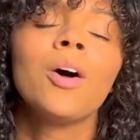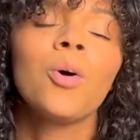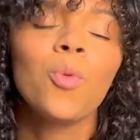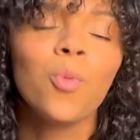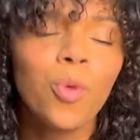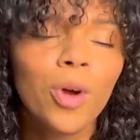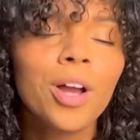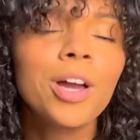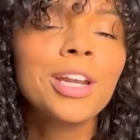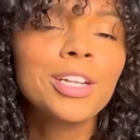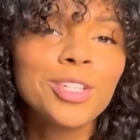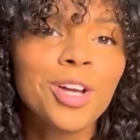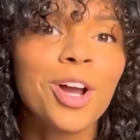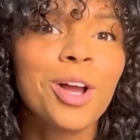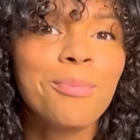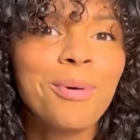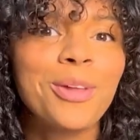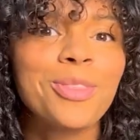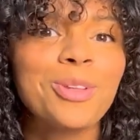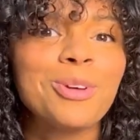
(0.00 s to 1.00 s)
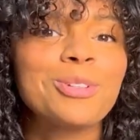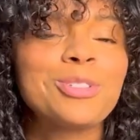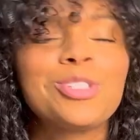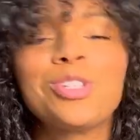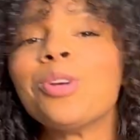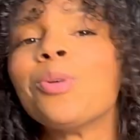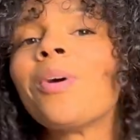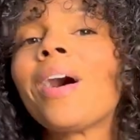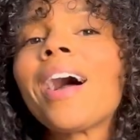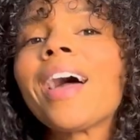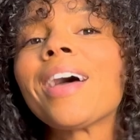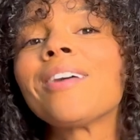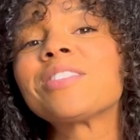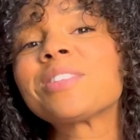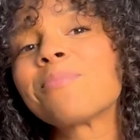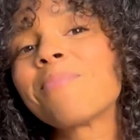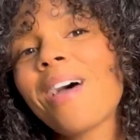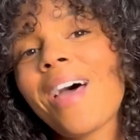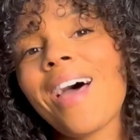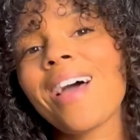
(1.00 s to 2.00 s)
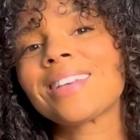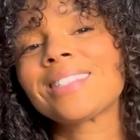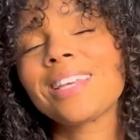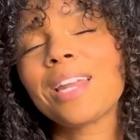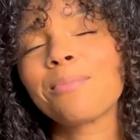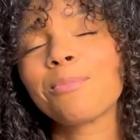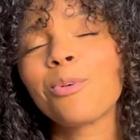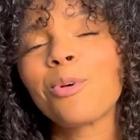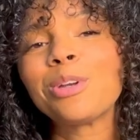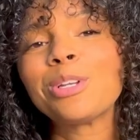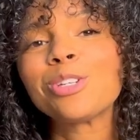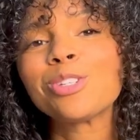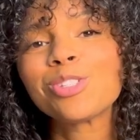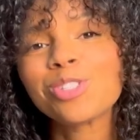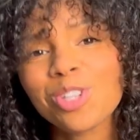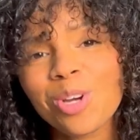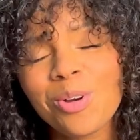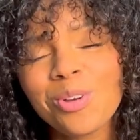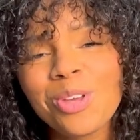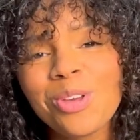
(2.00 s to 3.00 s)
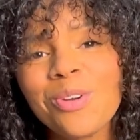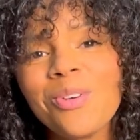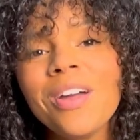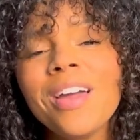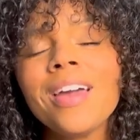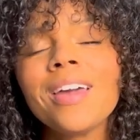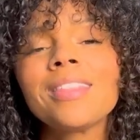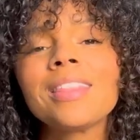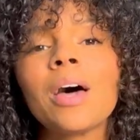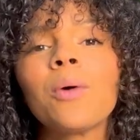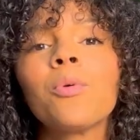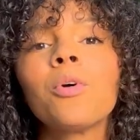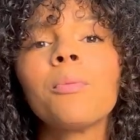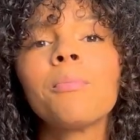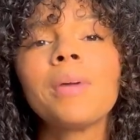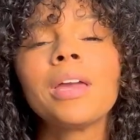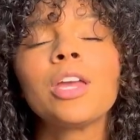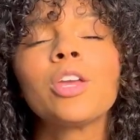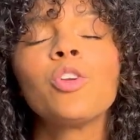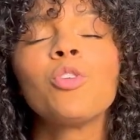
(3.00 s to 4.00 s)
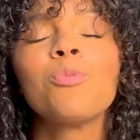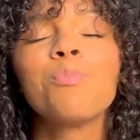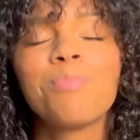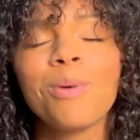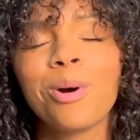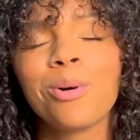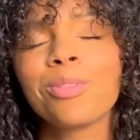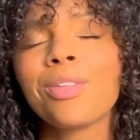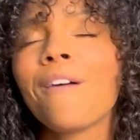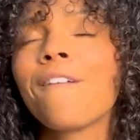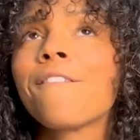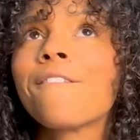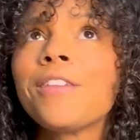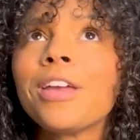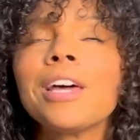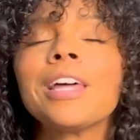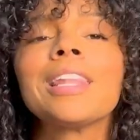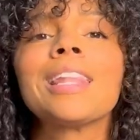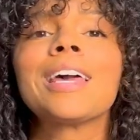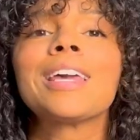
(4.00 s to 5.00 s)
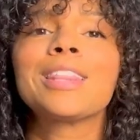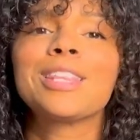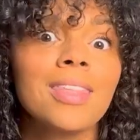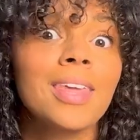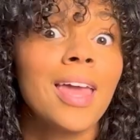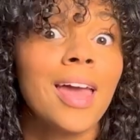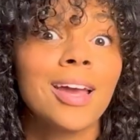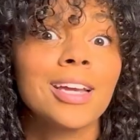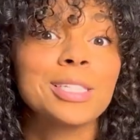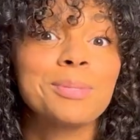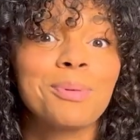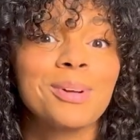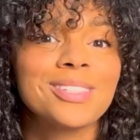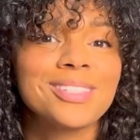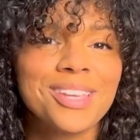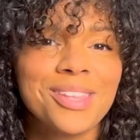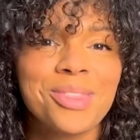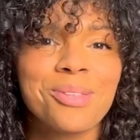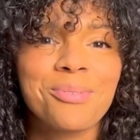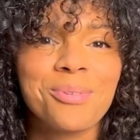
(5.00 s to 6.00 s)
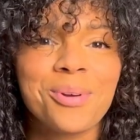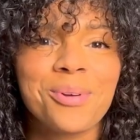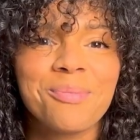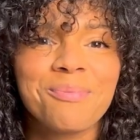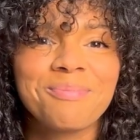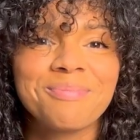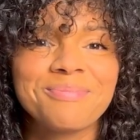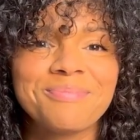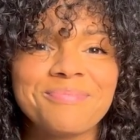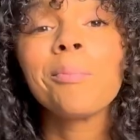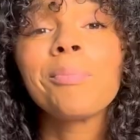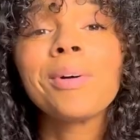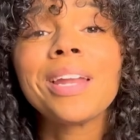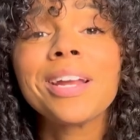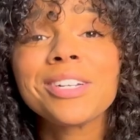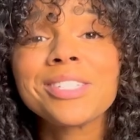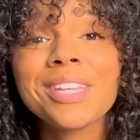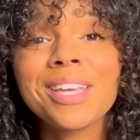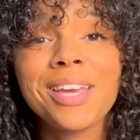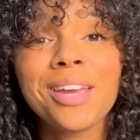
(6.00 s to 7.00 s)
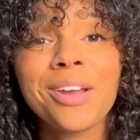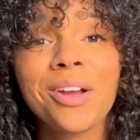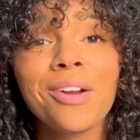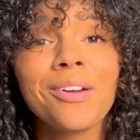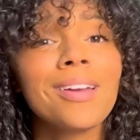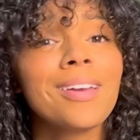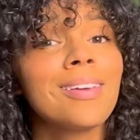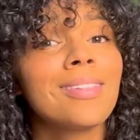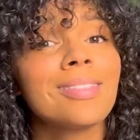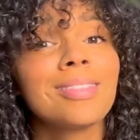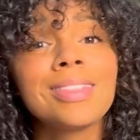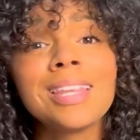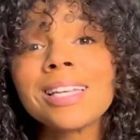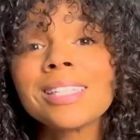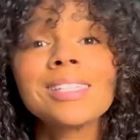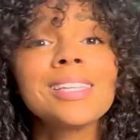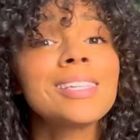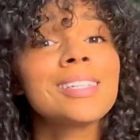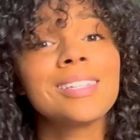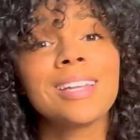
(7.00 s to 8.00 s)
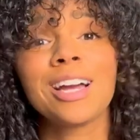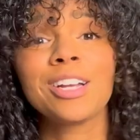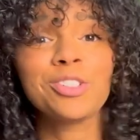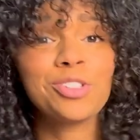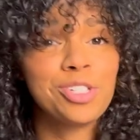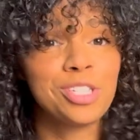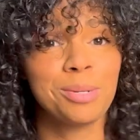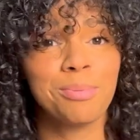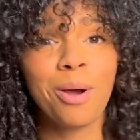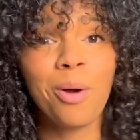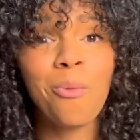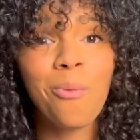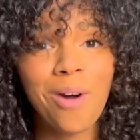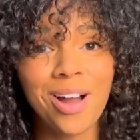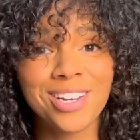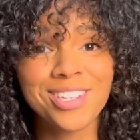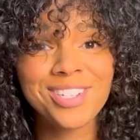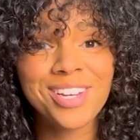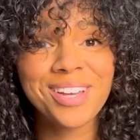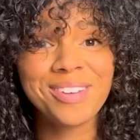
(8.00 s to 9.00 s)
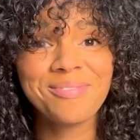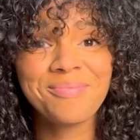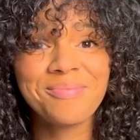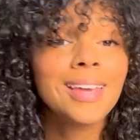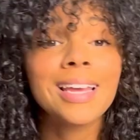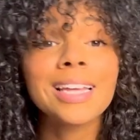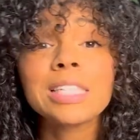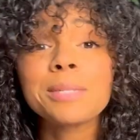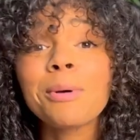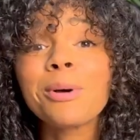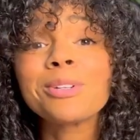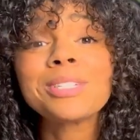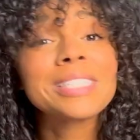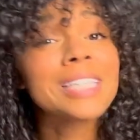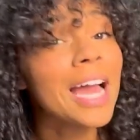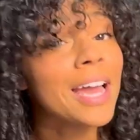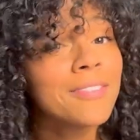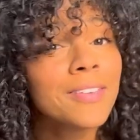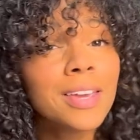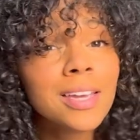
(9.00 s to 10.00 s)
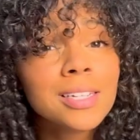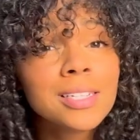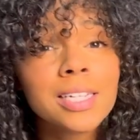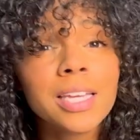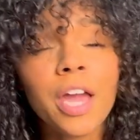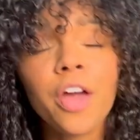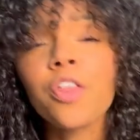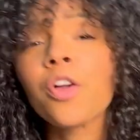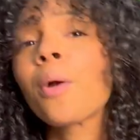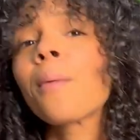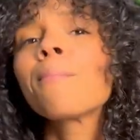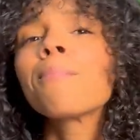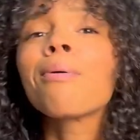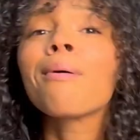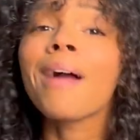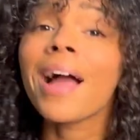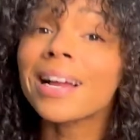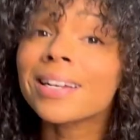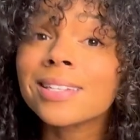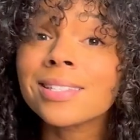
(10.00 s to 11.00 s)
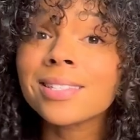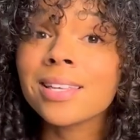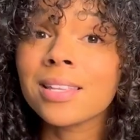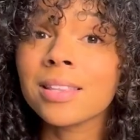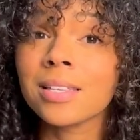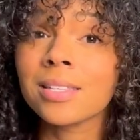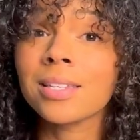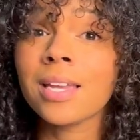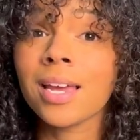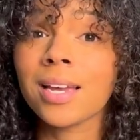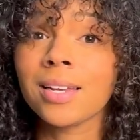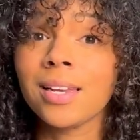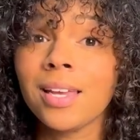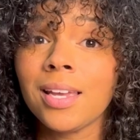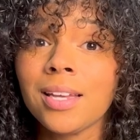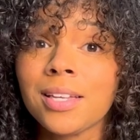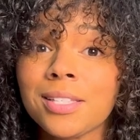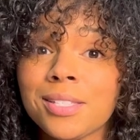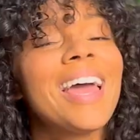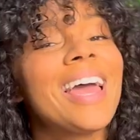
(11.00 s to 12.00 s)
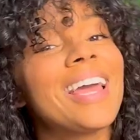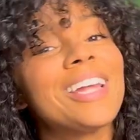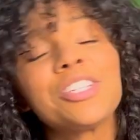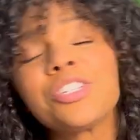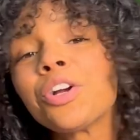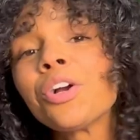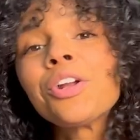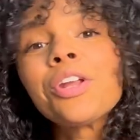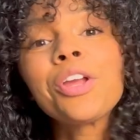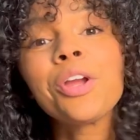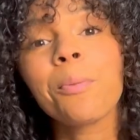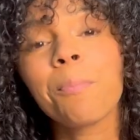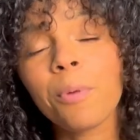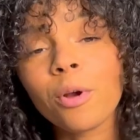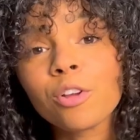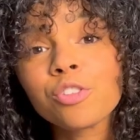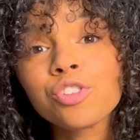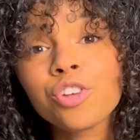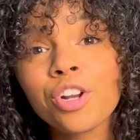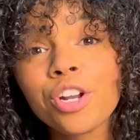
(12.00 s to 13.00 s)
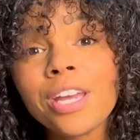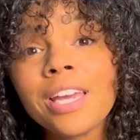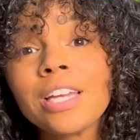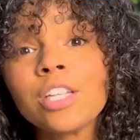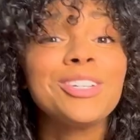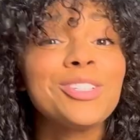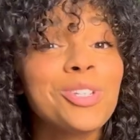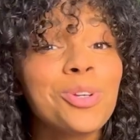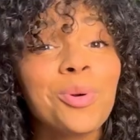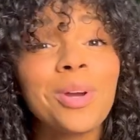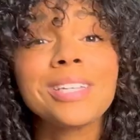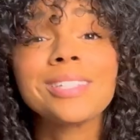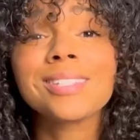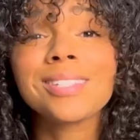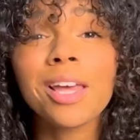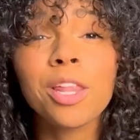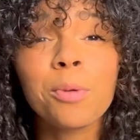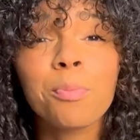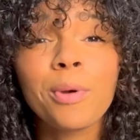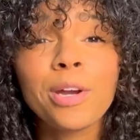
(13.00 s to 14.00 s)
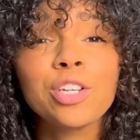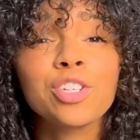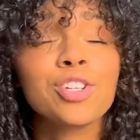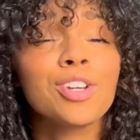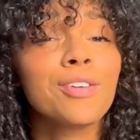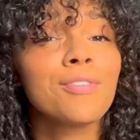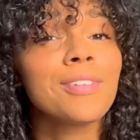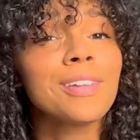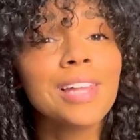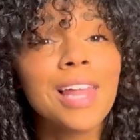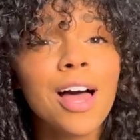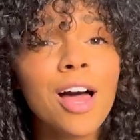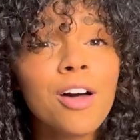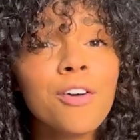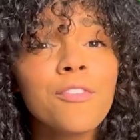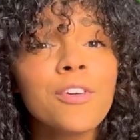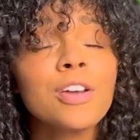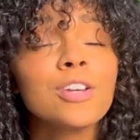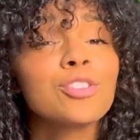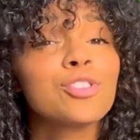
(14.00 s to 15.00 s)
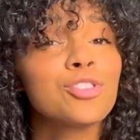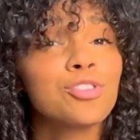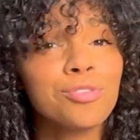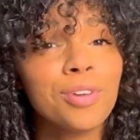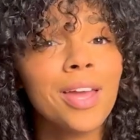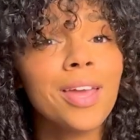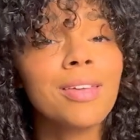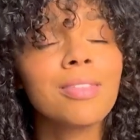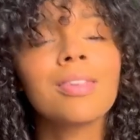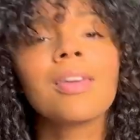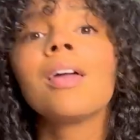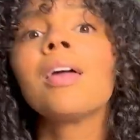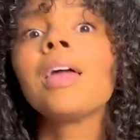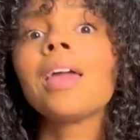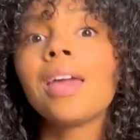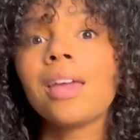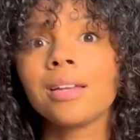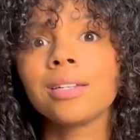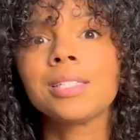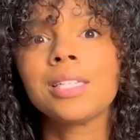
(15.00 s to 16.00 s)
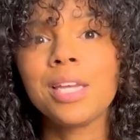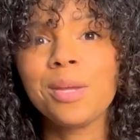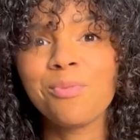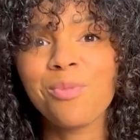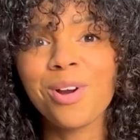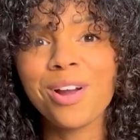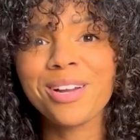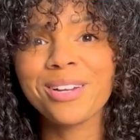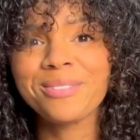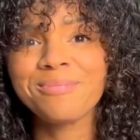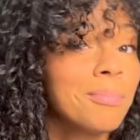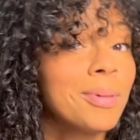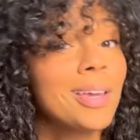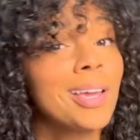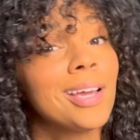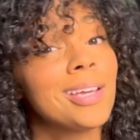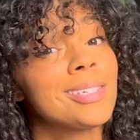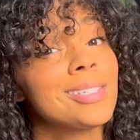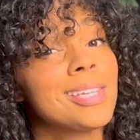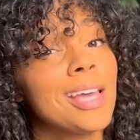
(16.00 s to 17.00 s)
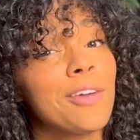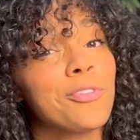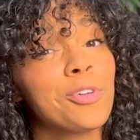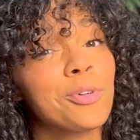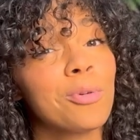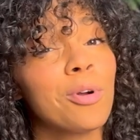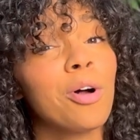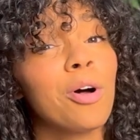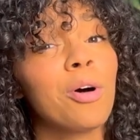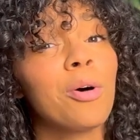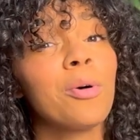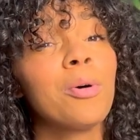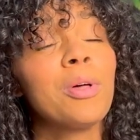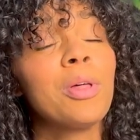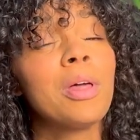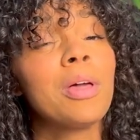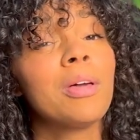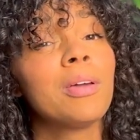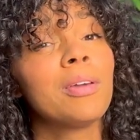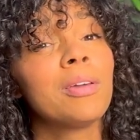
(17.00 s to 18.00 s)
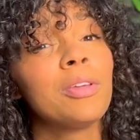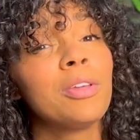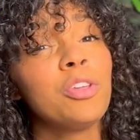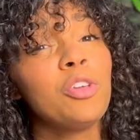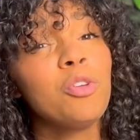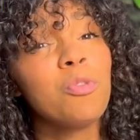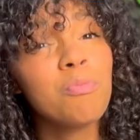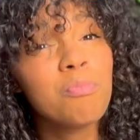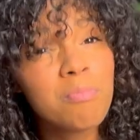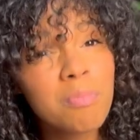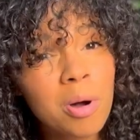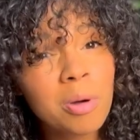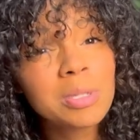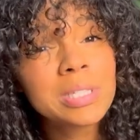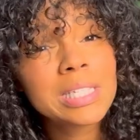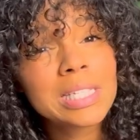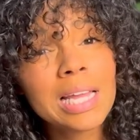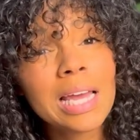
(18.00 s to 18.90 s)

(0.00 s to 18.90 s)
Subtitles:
We're going to talk about those too. I have some hacks that I'm going to show you that will make you both feel like the experts in the room. But here's the kicker. This is not just about watching. It's about diving in together, practicing these techniques, and turning your birth journey into a celebration of love, strength, and teamwork. Because after all, you most